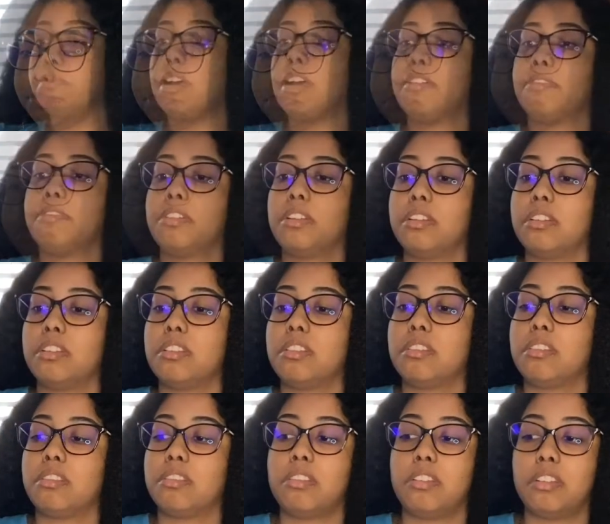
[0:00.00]
I feel like this
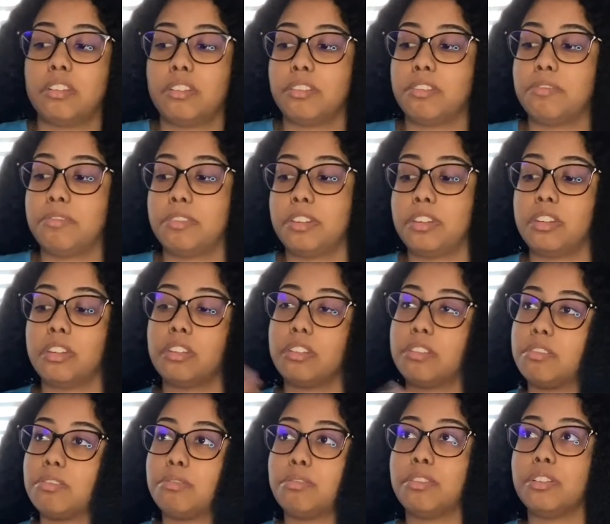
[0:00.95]
is the end of the video. I
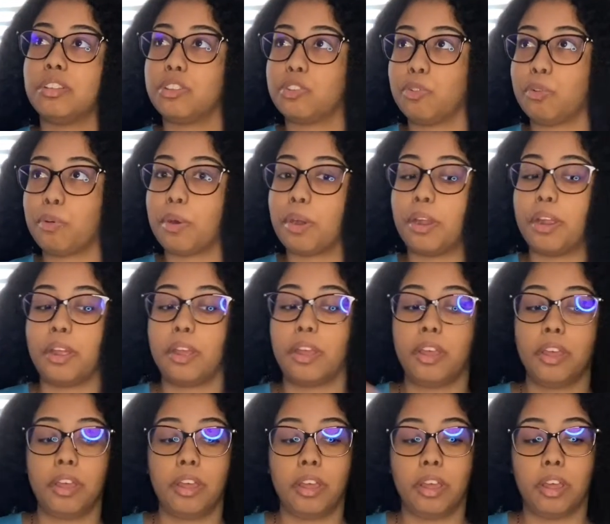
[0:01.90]
told the story.
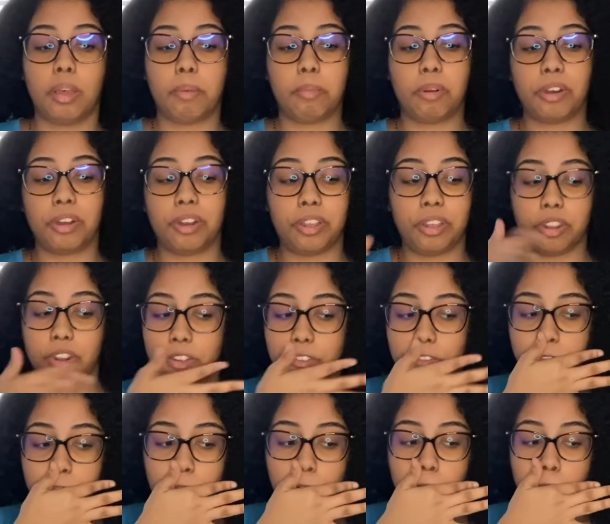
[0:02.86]
I'm already getting
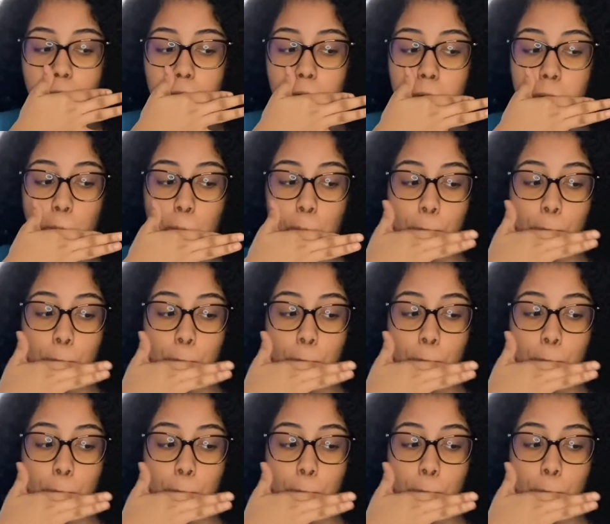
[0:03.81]
full.